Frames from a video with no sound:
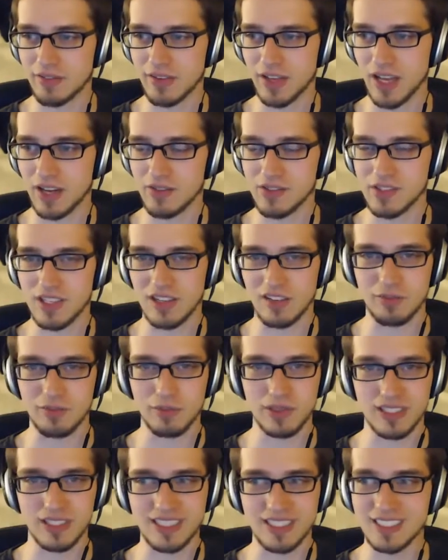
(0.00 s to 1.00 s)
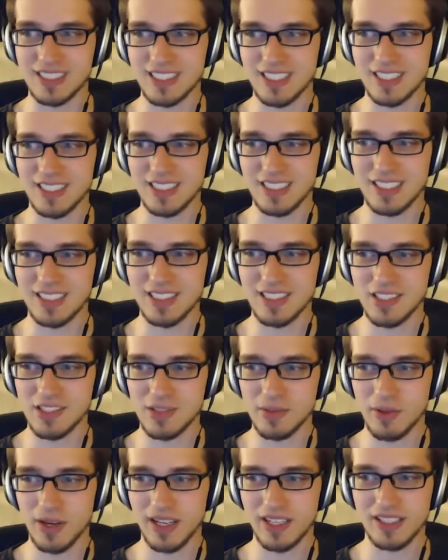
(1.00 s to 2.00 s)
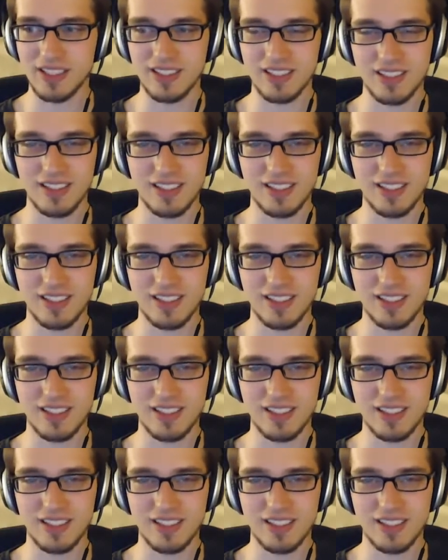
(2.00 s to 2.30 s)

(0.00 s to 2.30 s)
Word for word: kind of self-policed in this way.